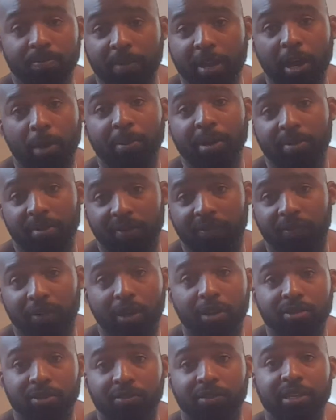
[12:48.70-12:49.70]
helmet ever
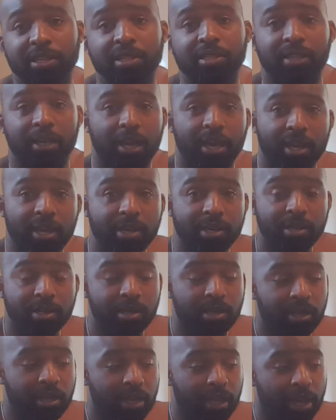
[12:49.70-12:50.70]
falls on this side,
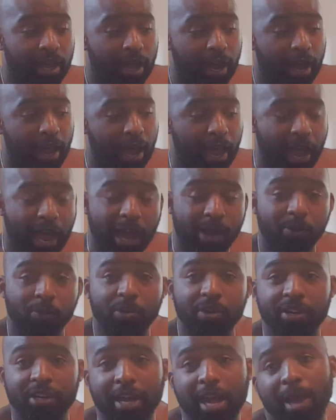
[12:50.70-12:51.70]
I
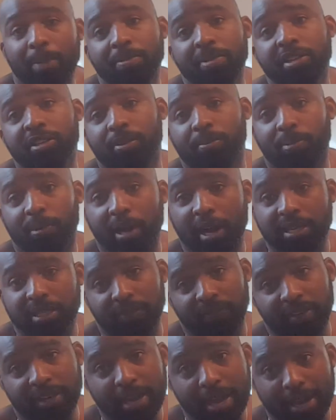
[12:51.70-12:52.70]
would not be surprised
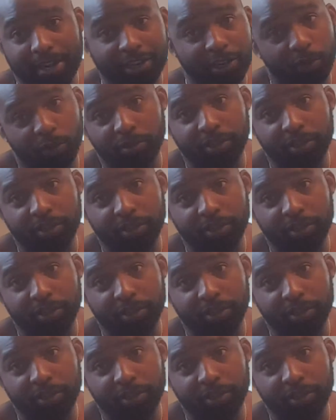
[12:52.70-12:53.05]
if it got no